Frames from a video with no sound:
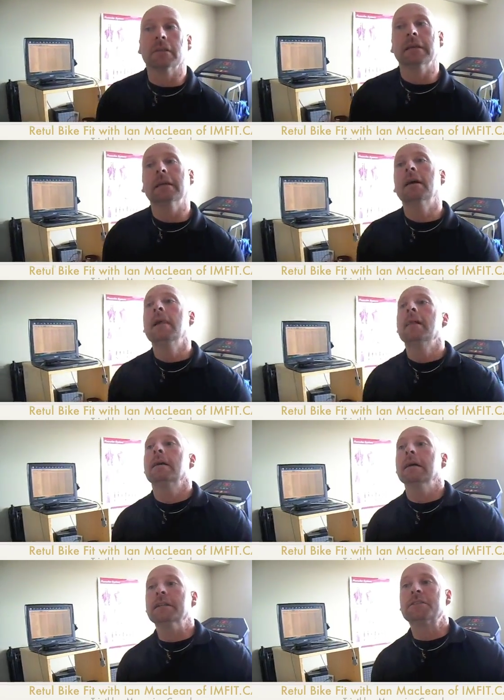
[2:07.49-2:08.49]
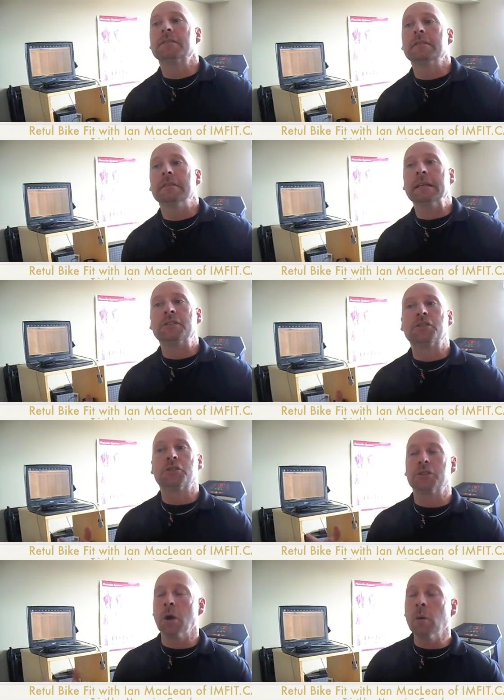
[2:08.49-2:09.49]
definitely. It's
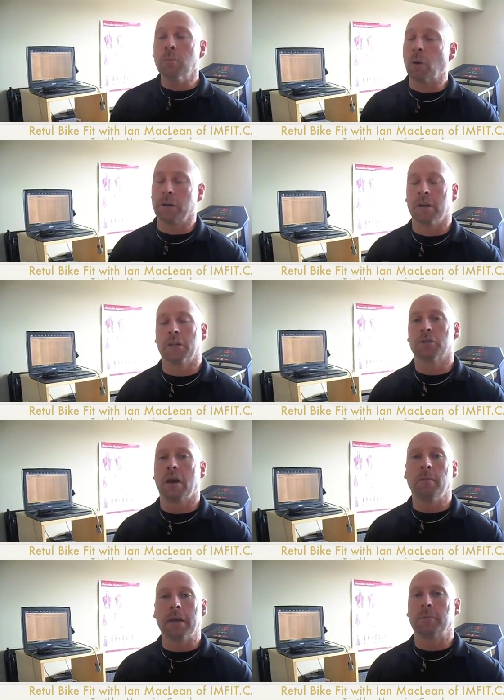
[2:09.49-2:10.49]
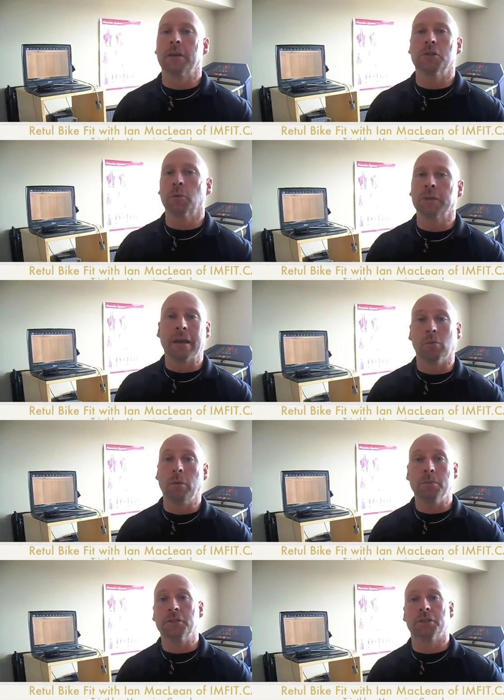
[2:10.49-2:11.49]
so important on a tri-bike because you only have
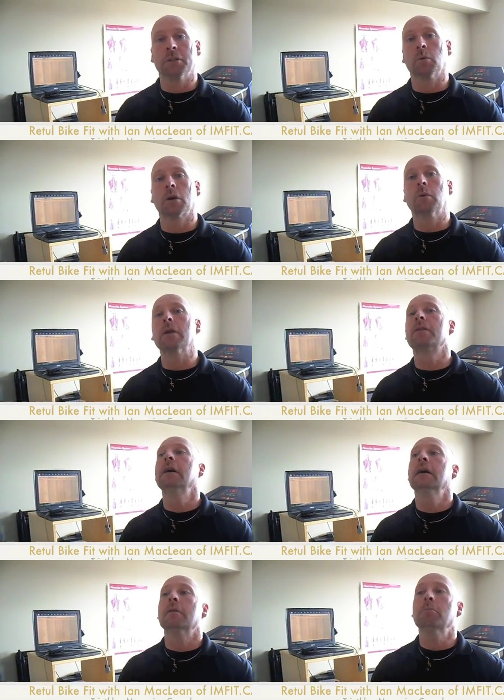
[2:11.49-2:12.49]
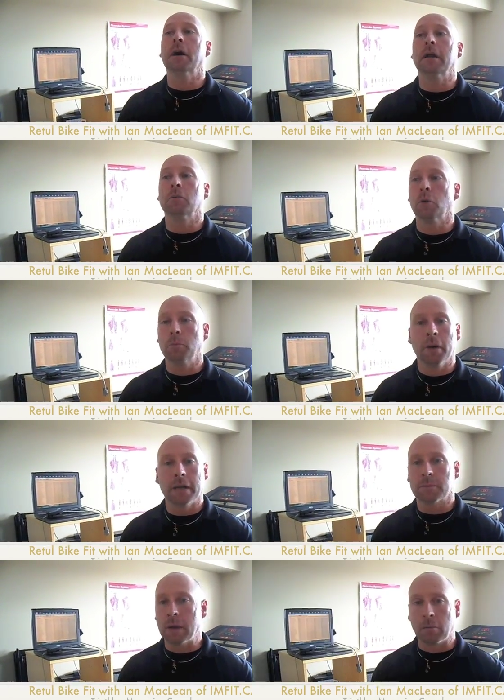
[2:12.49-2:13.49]
one position to work with. But road
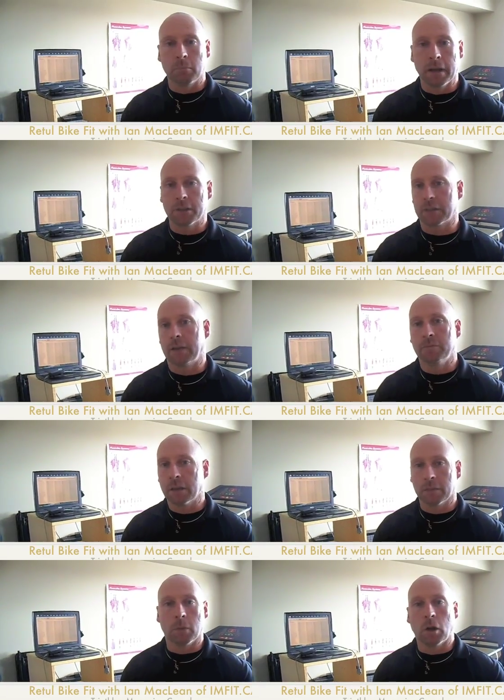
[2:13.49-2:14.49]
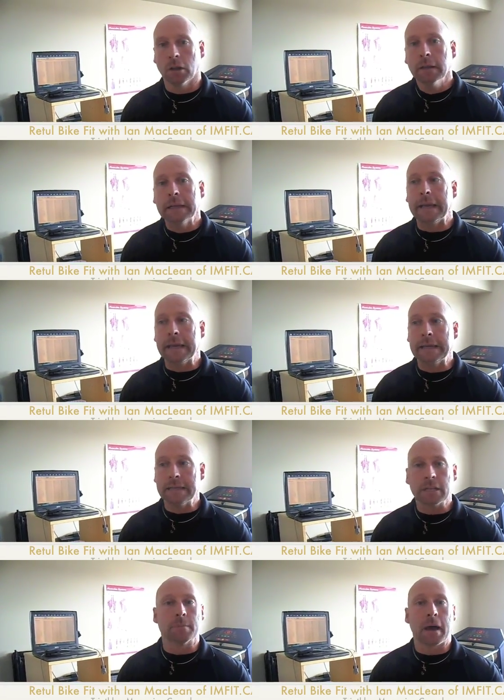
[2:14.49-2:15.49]
bikes, mountain bikes, I've done them all, and
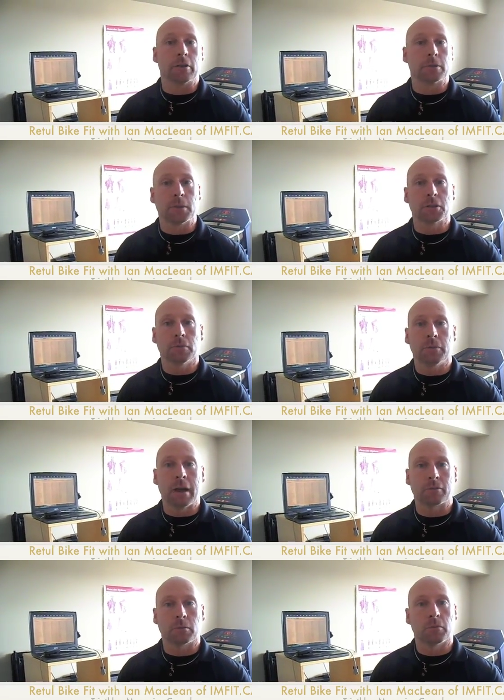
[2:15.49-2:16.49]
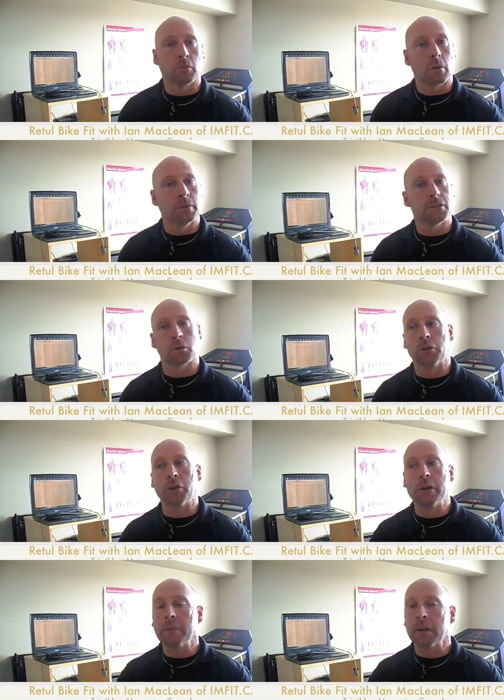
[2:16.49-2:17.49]
it does matter, especially if you're after performance or
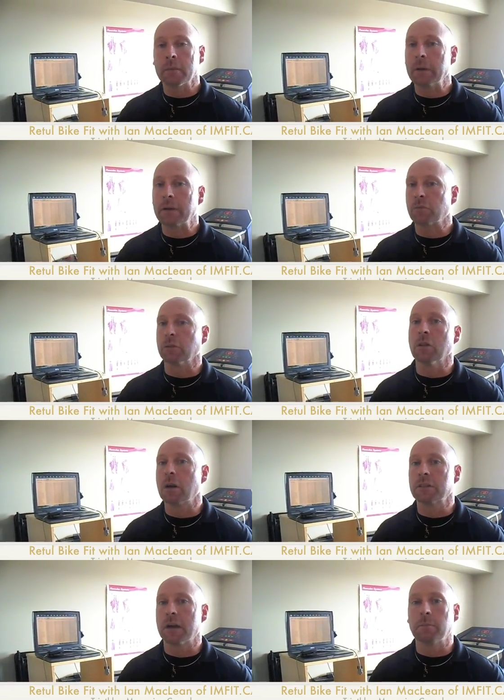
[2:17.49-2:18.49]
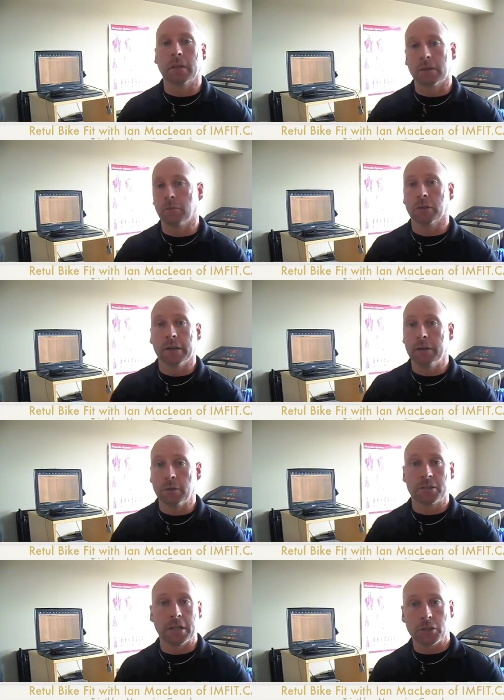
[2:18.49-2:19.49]
you're going to be on the bike for a long time. Like if you're looking at
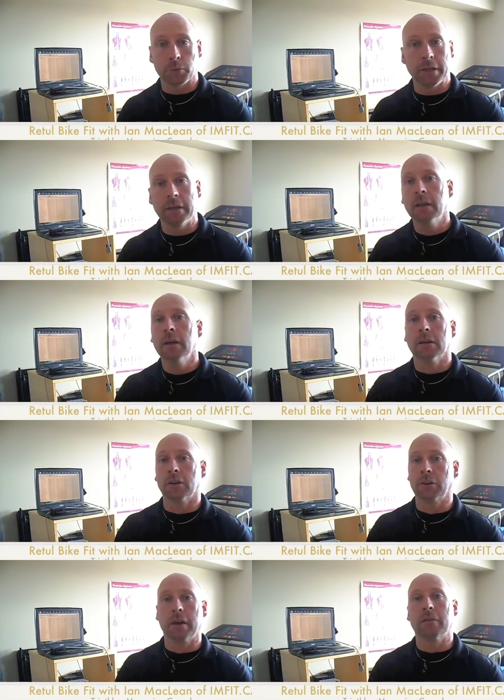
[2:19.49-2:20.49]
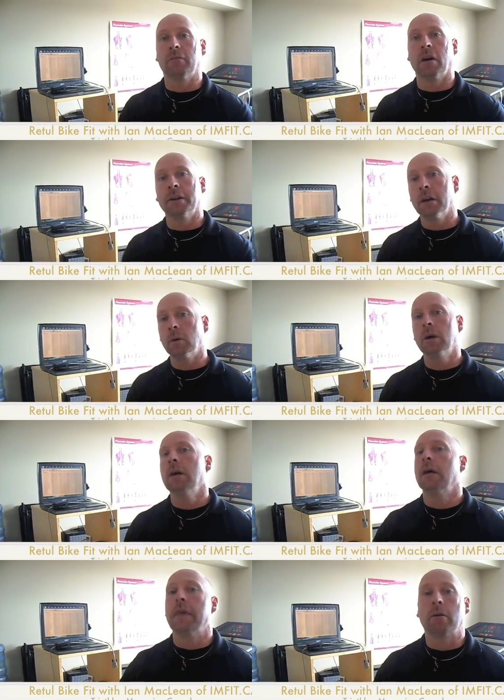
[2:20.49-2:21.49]
doing a Century or a Grand Fondo,
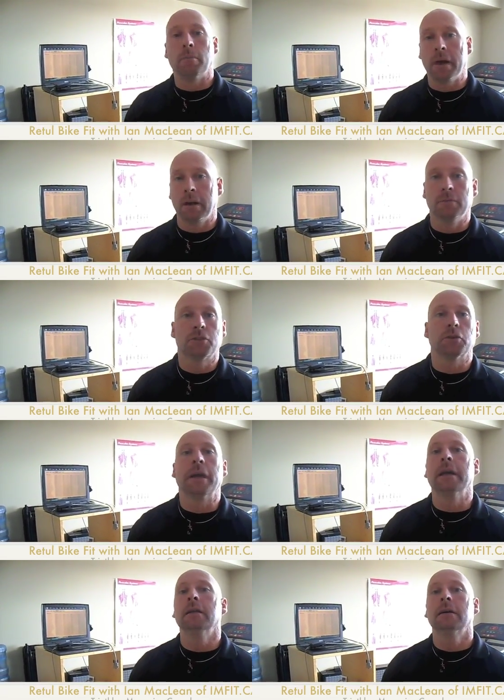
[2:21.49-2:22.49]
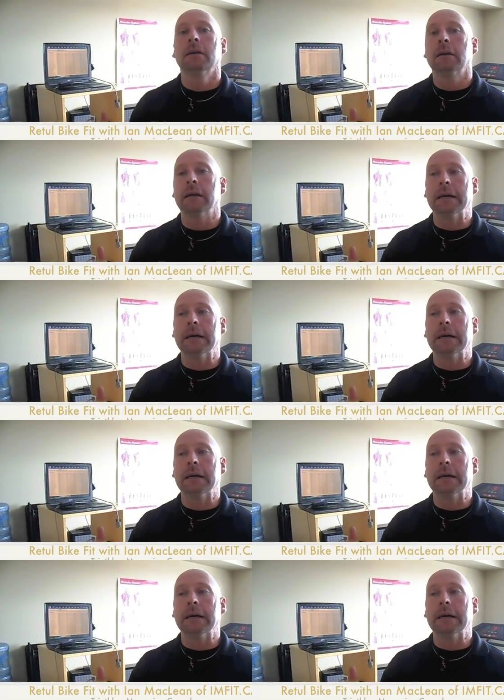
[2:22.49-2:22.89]
that repetitive strain